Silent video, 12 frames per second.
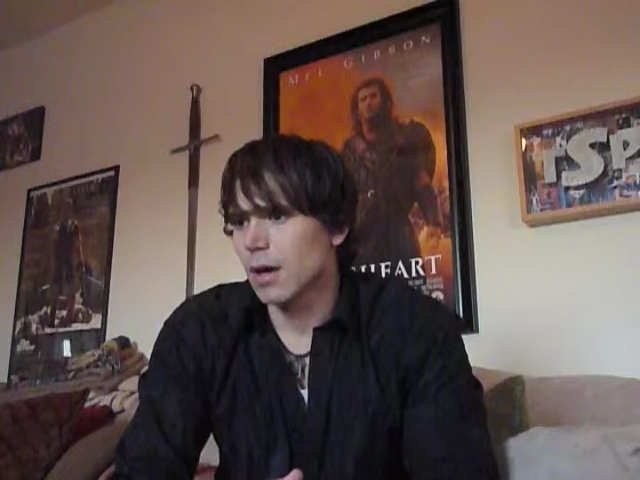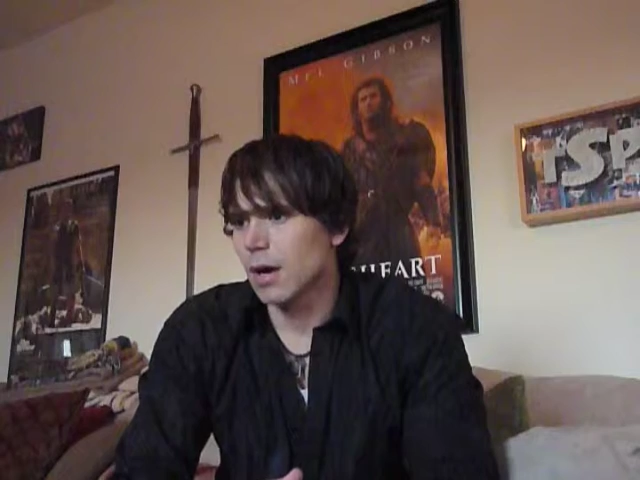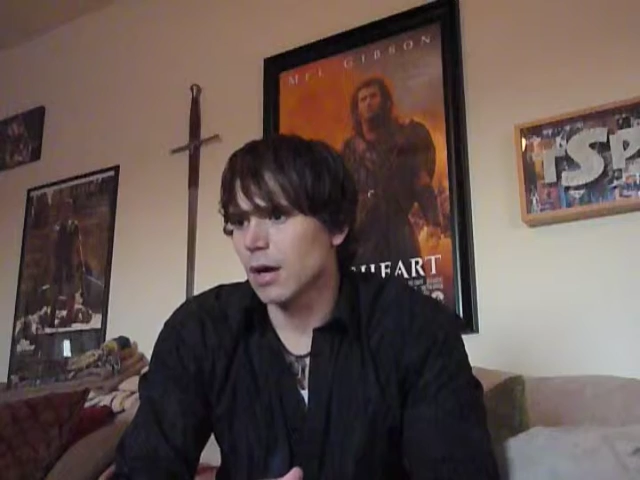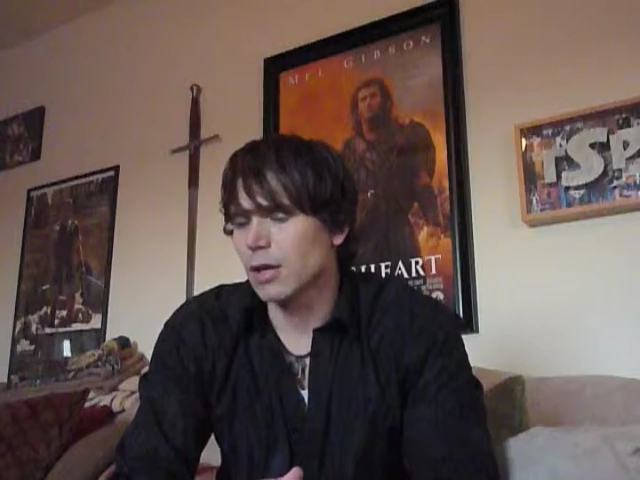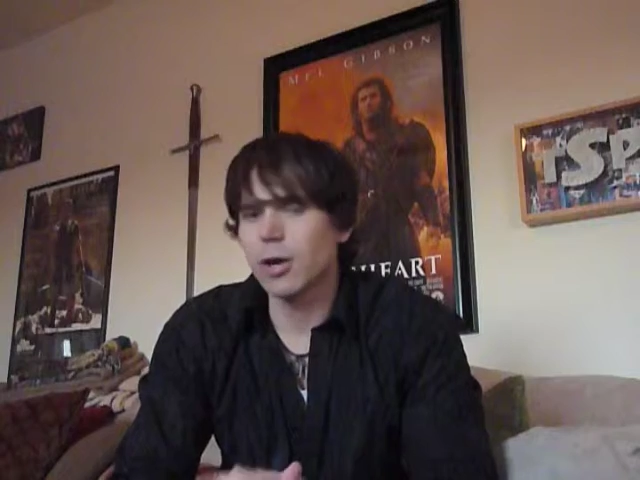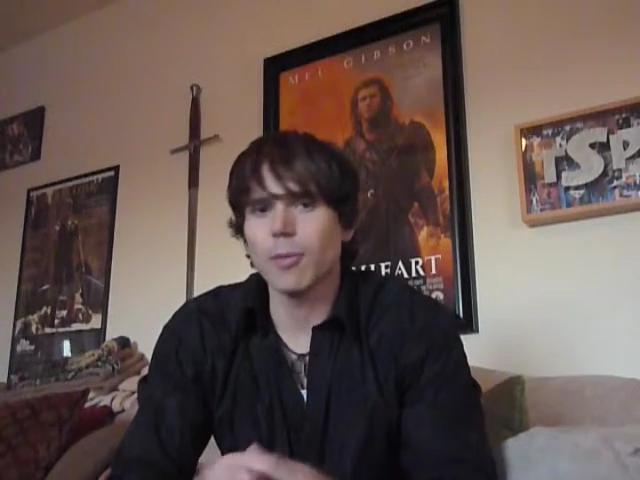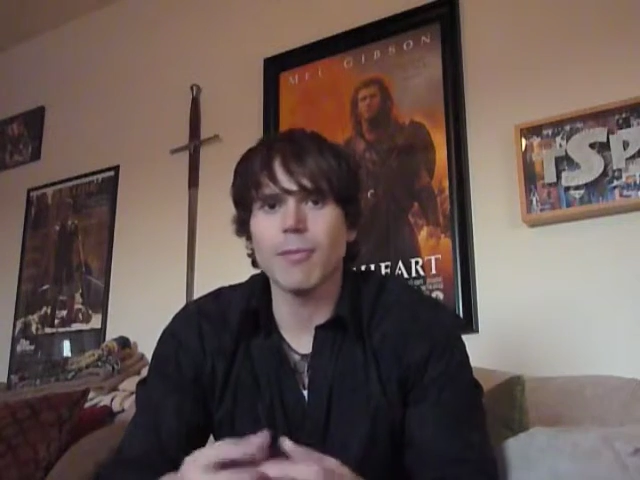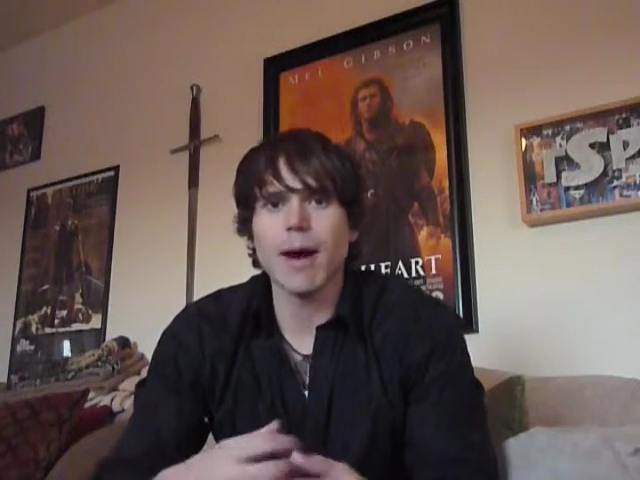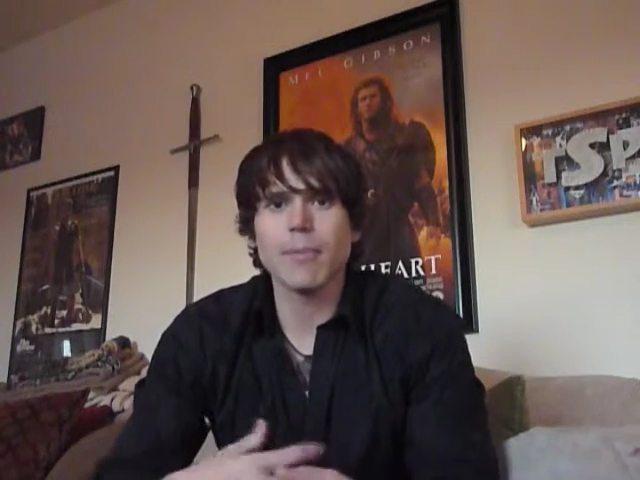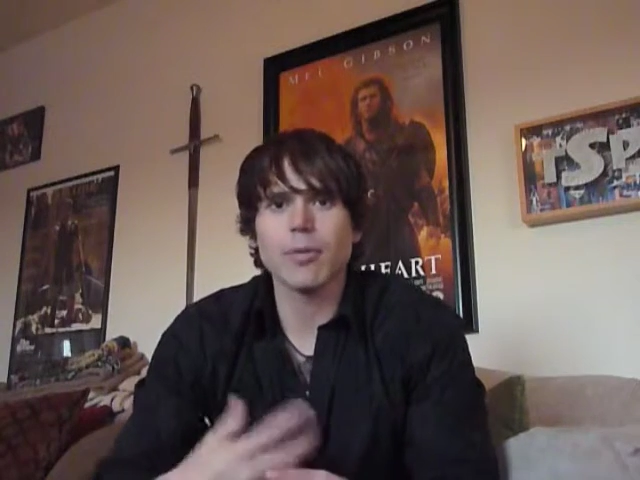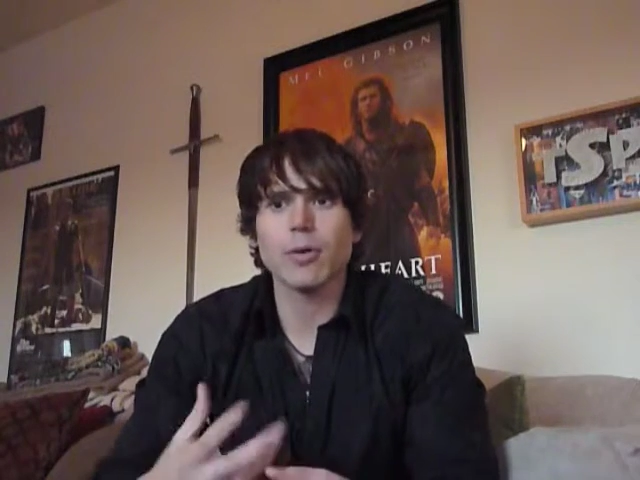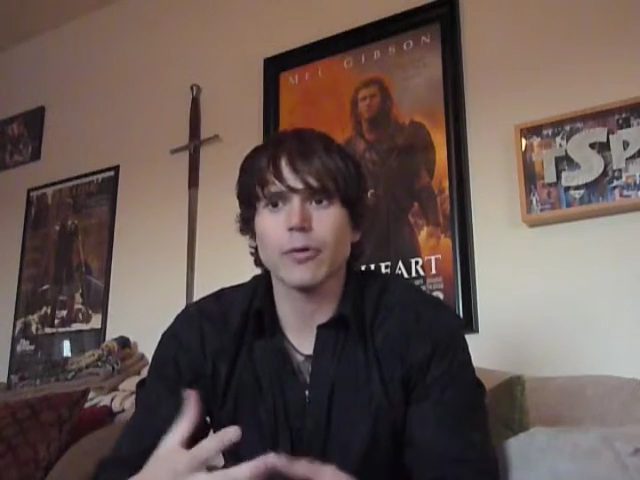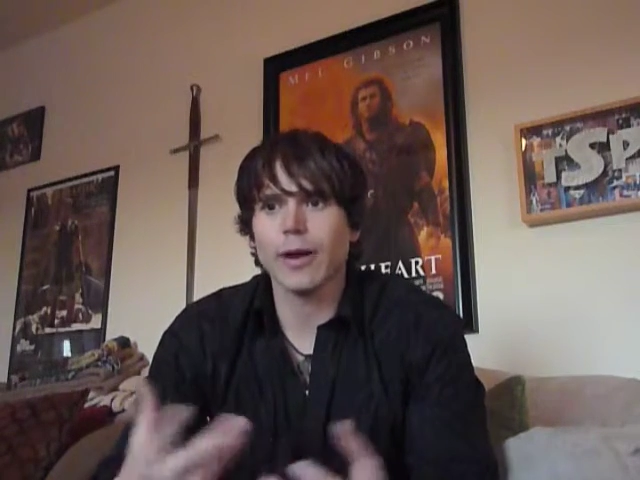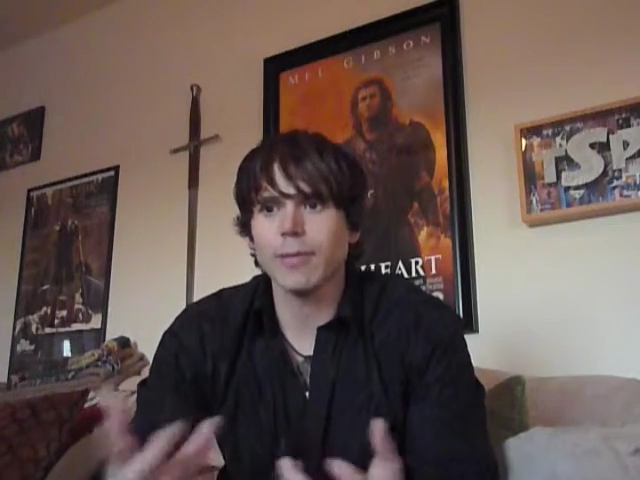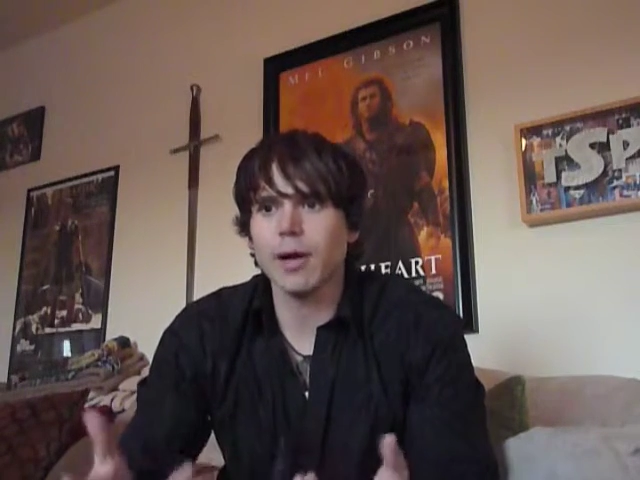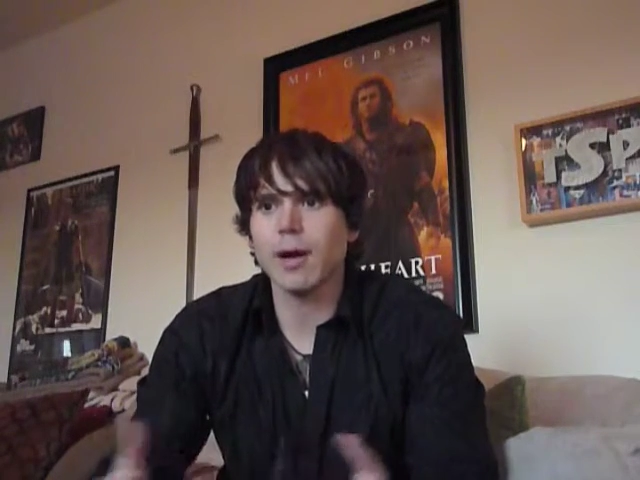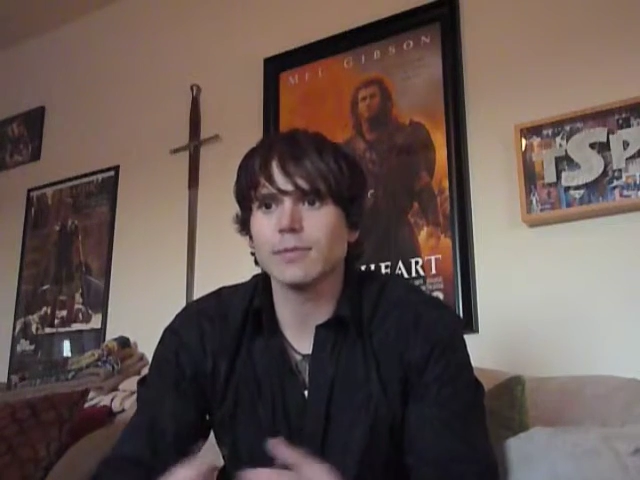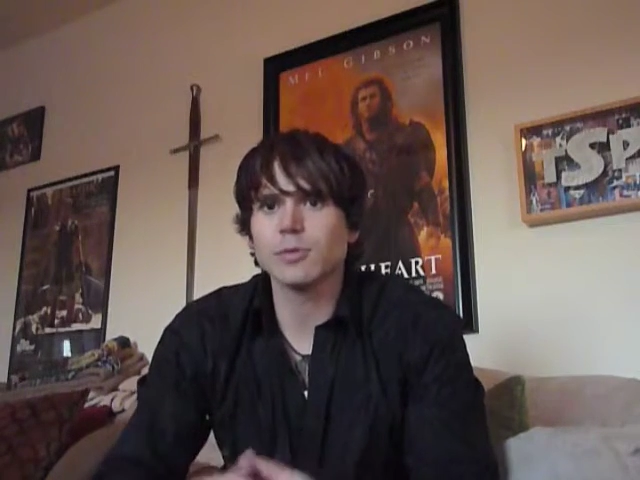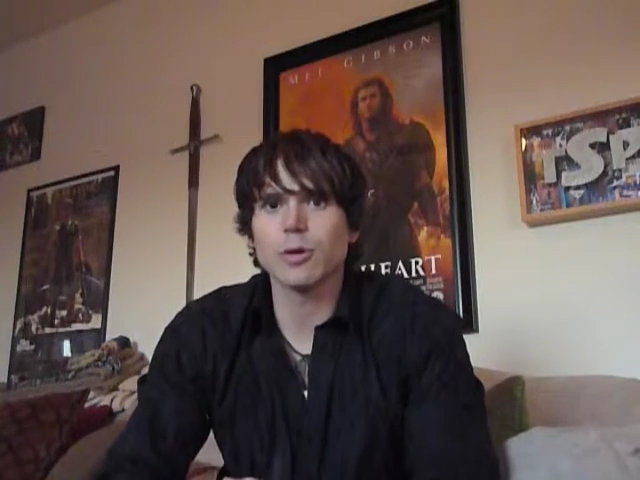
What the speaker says: my program comes